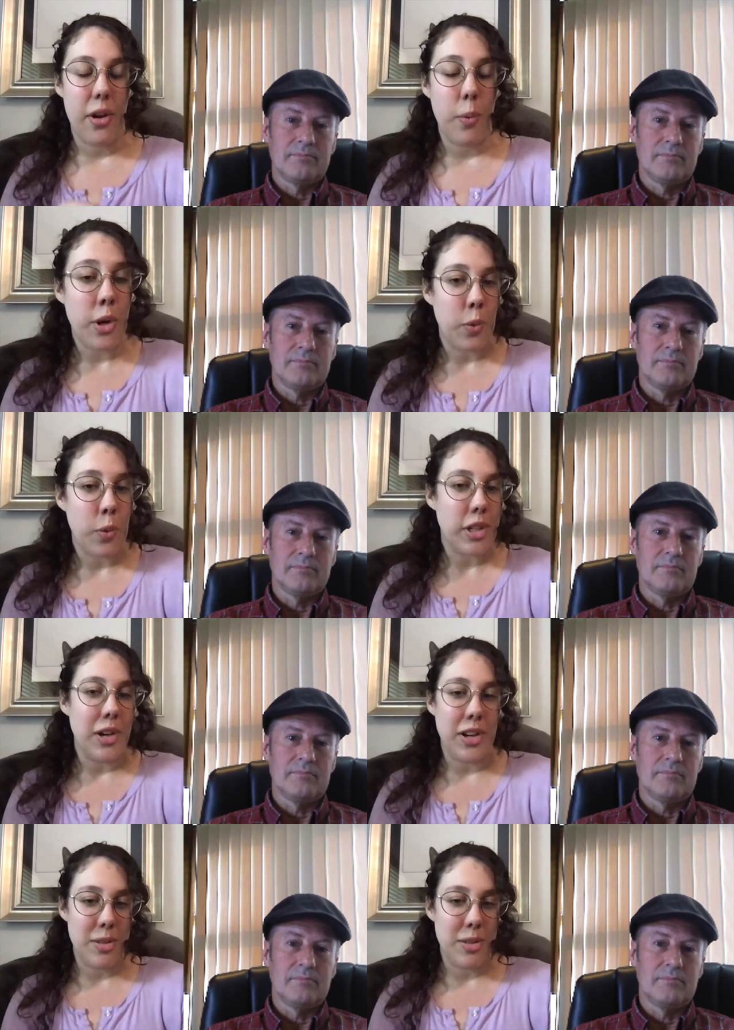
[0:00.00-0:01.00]
Speaker 1: uh, what you're working
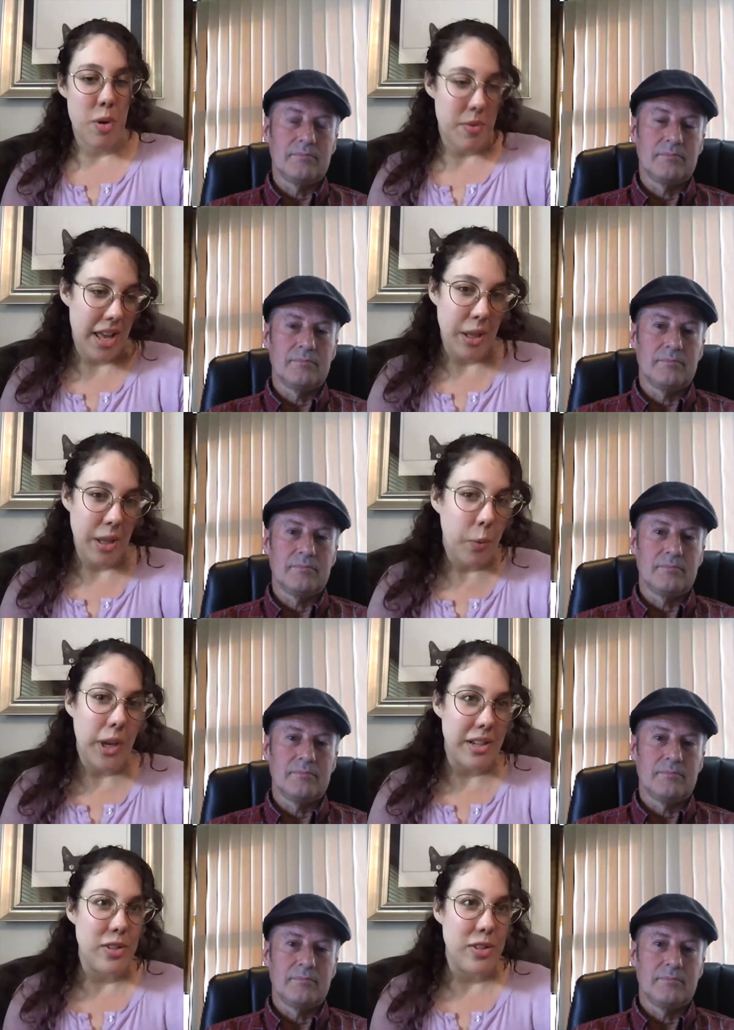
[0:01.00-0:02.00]
on at the moment, and then we'll
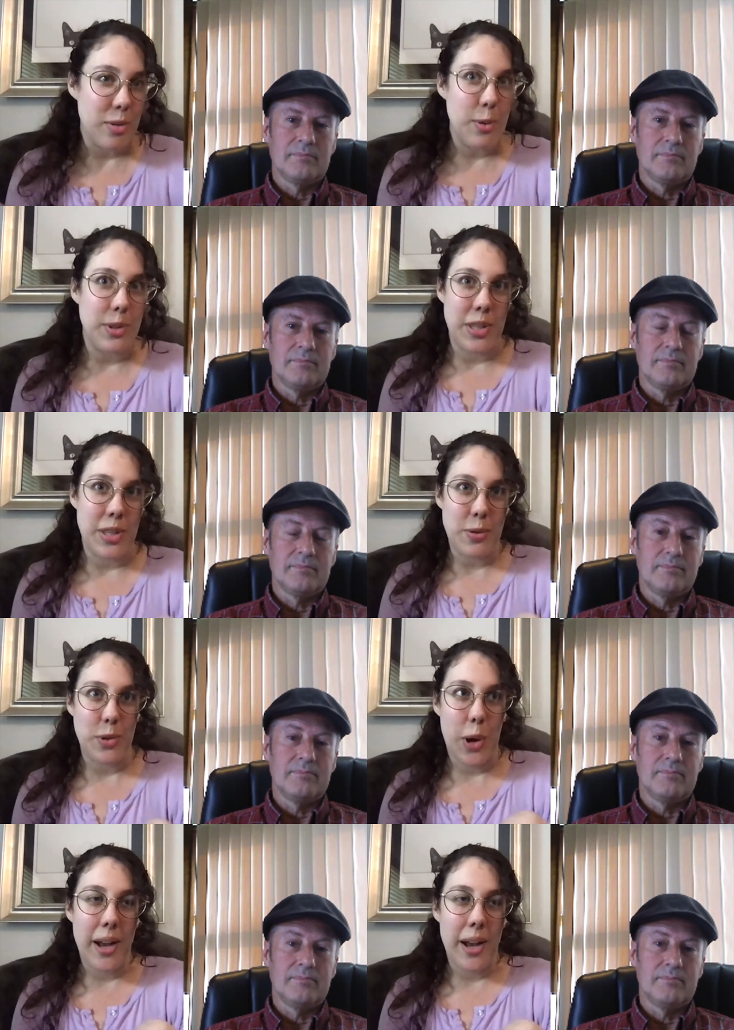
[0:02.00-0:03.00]
get into the books that you've
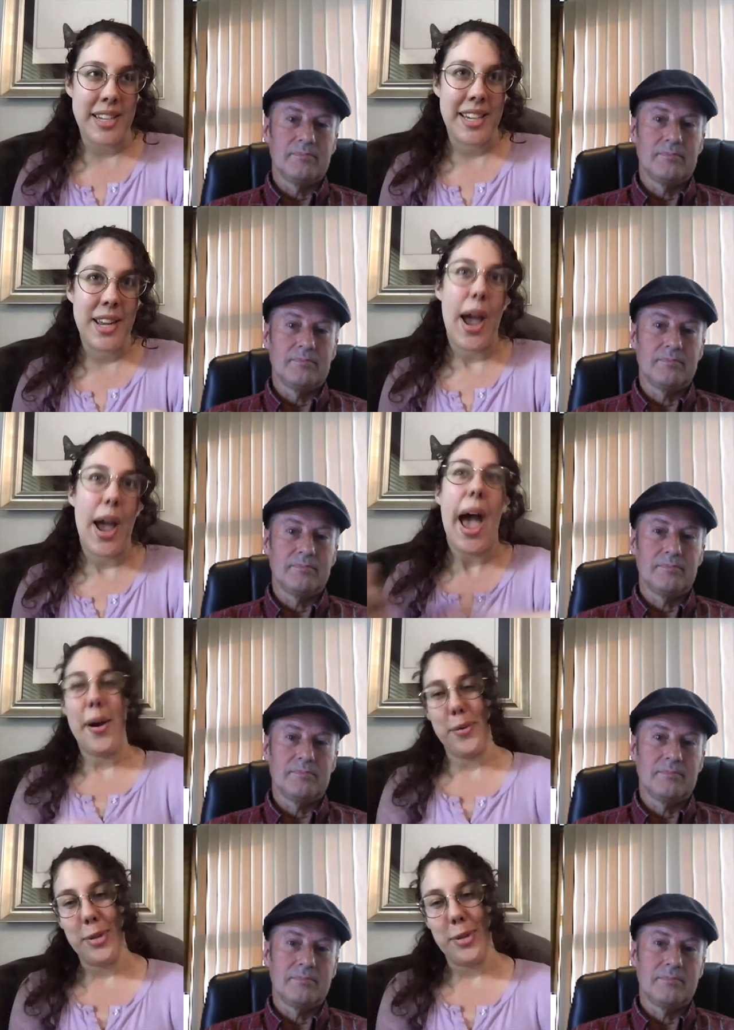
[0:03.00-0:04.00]
got
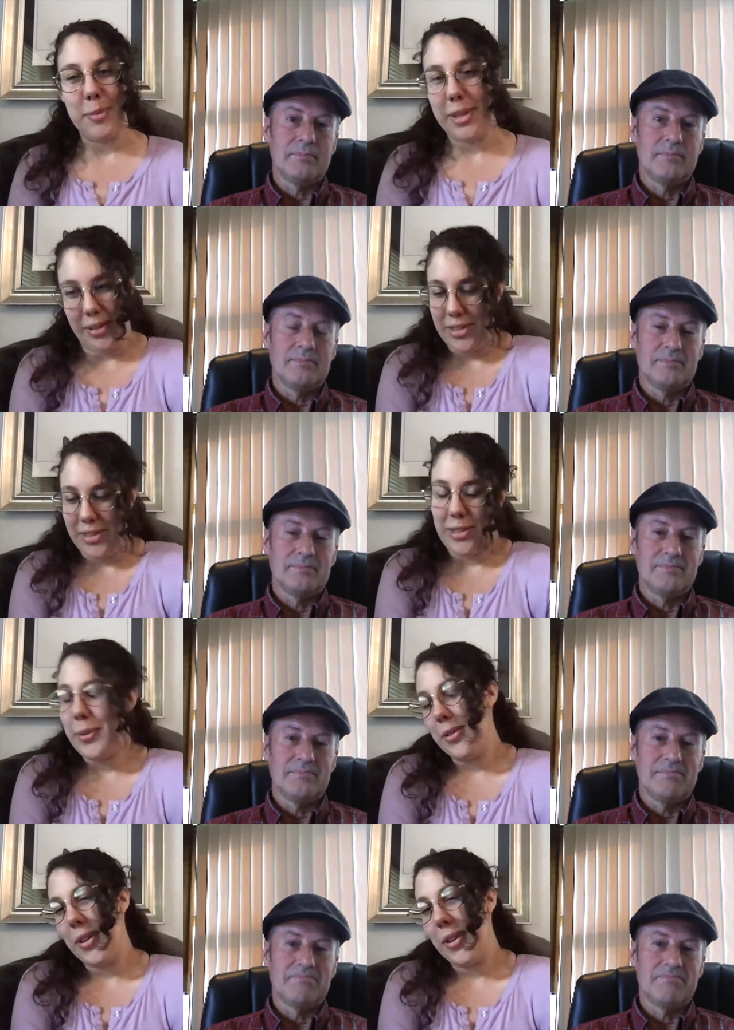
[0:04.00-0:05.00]
out because that's
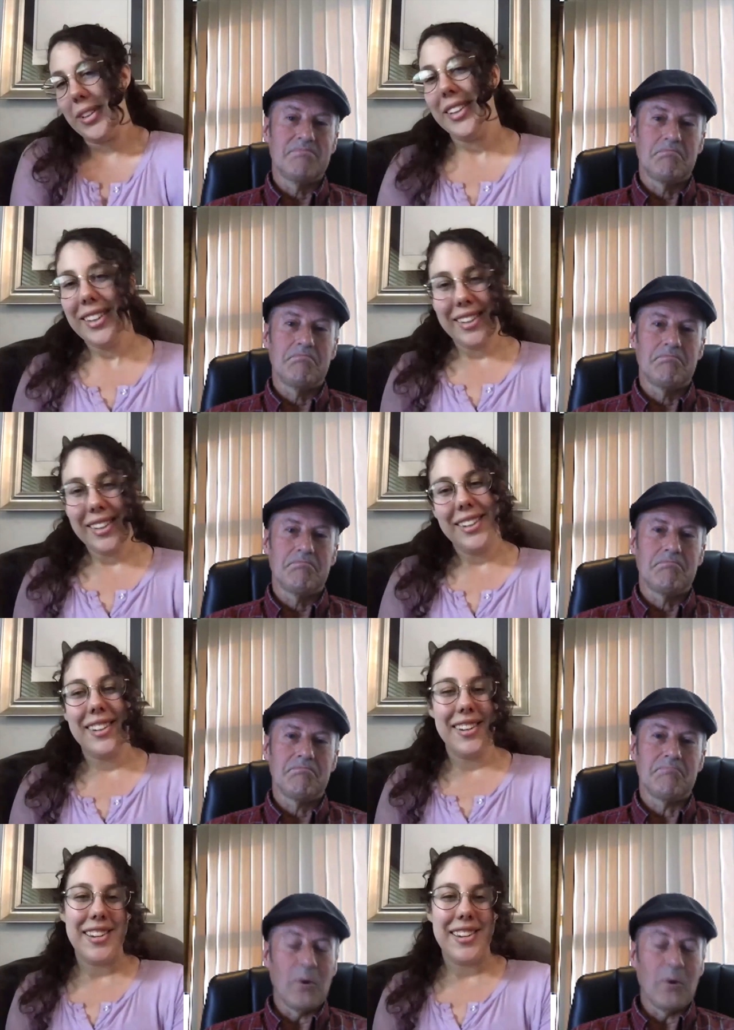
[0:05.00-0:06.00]
always fun.
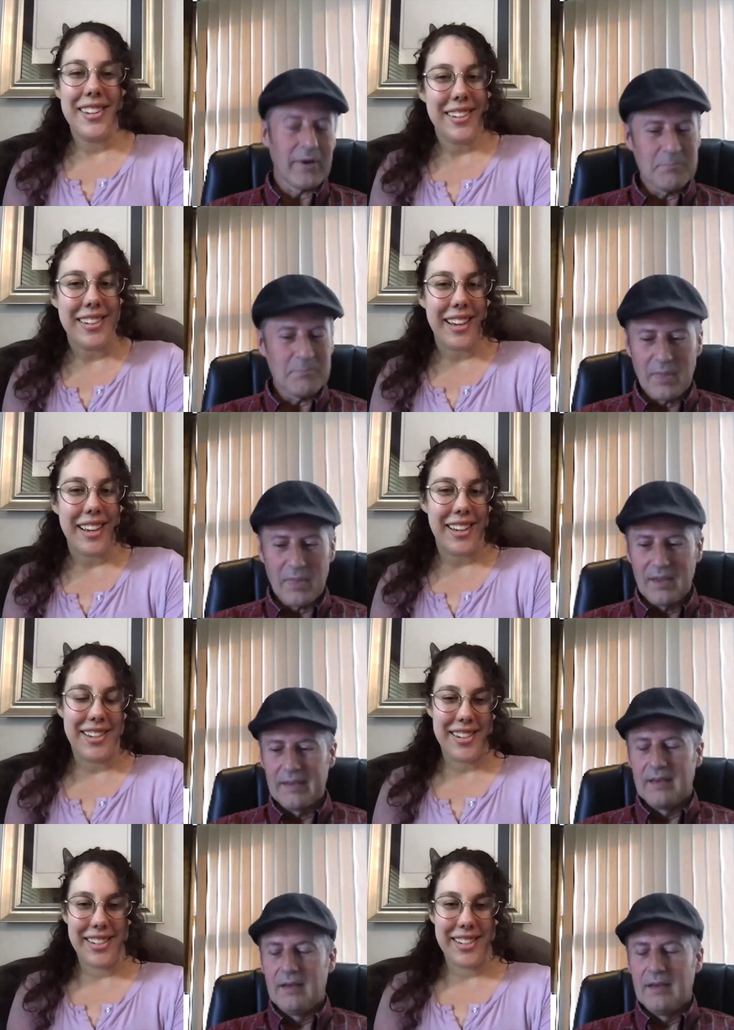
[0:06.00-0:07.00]
Speaker 2: Okay.
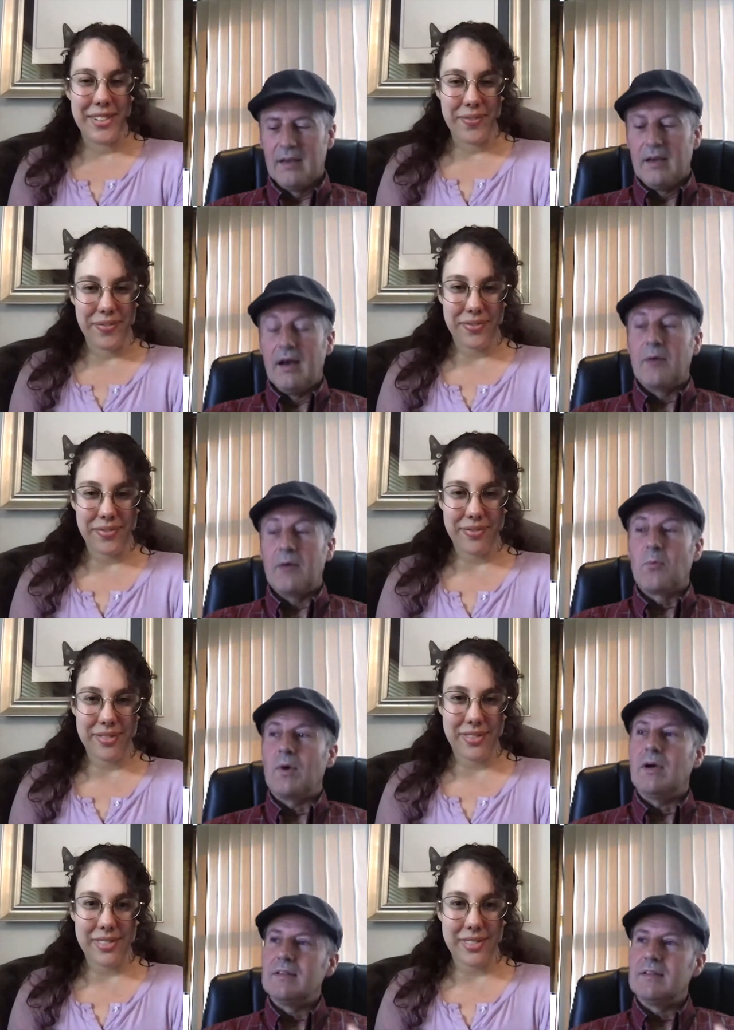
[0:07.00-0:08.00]

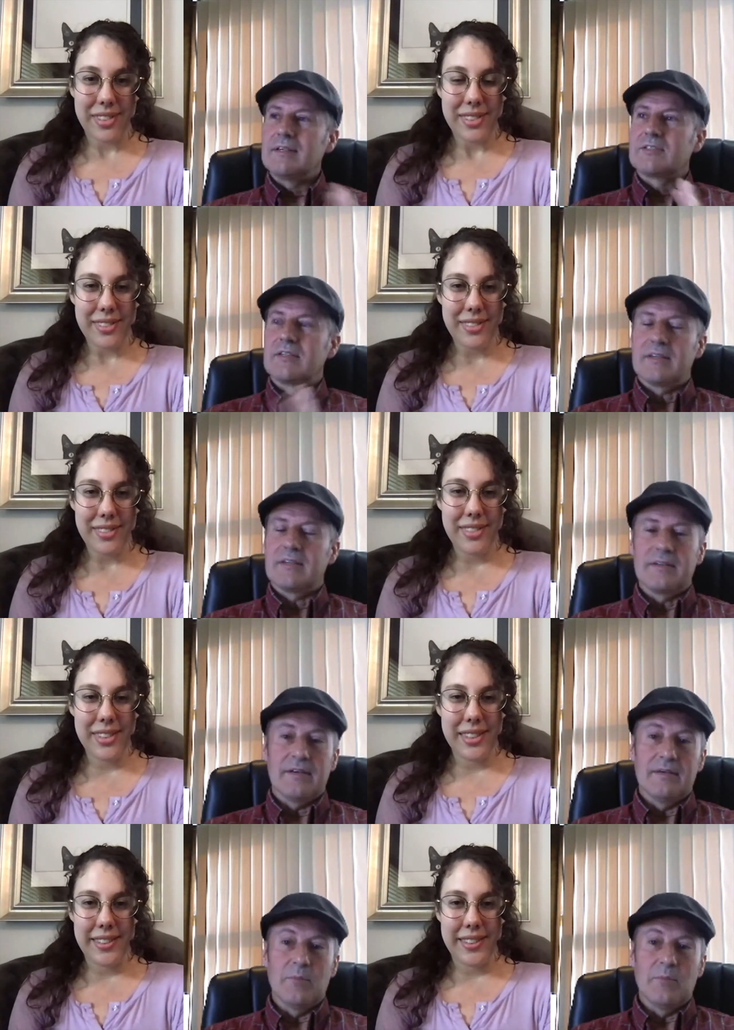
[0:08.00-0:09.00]
Well, let's see.
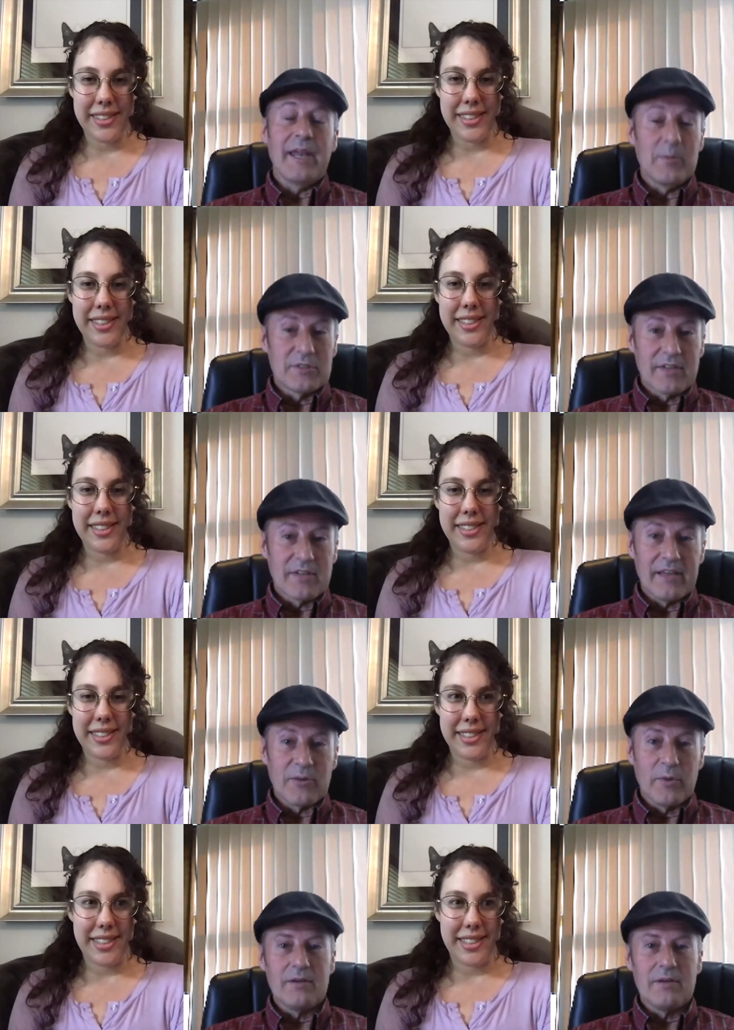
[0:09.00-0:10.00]
Uh, my name is Stanley
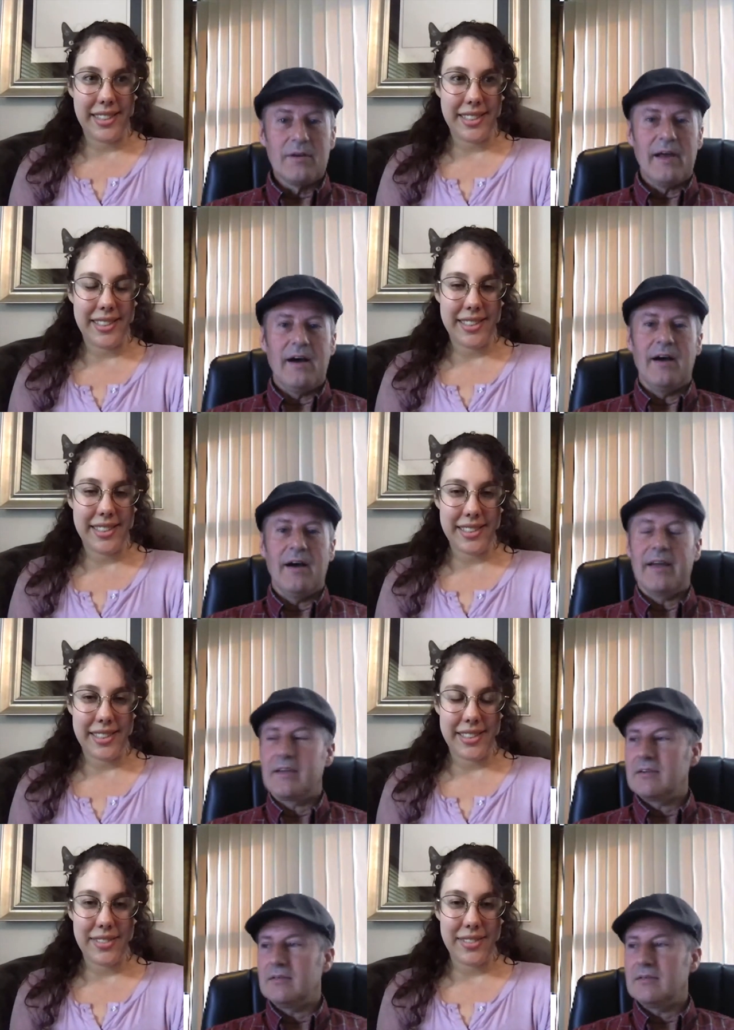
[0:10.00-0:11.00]
Wheeler.
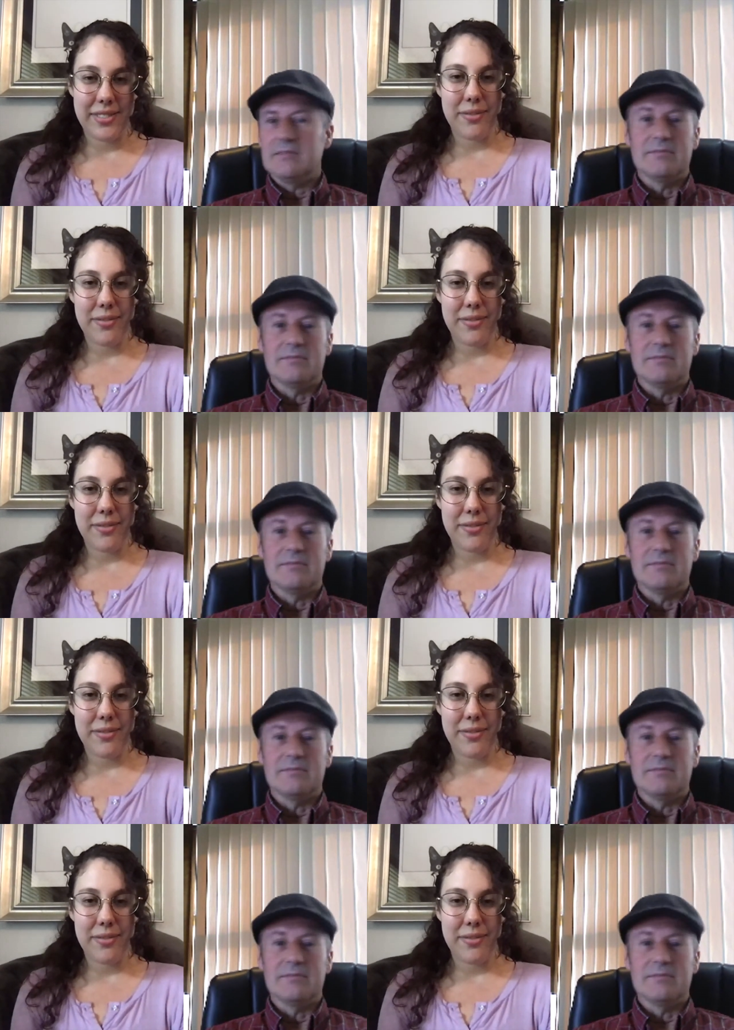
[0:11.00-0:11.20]
I uh,